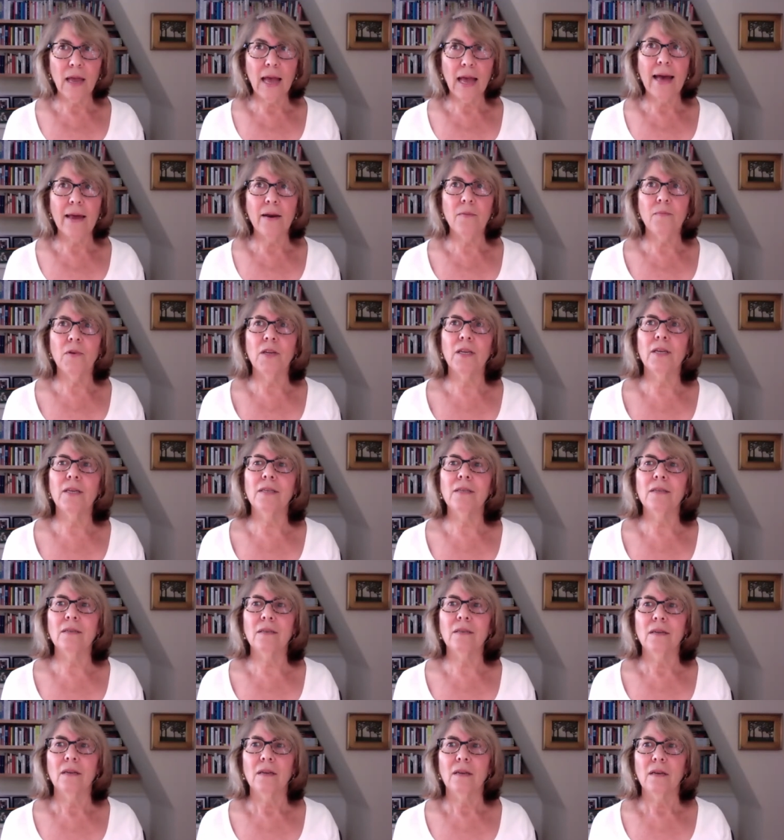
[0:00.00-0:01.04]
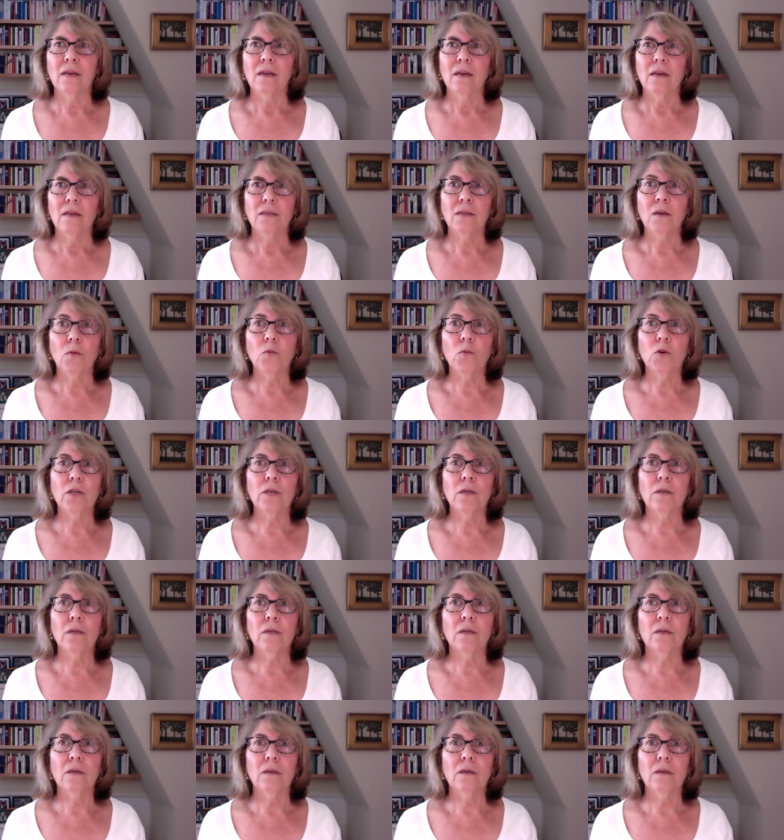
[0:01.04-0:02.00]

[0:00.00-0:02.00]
Adam needs someone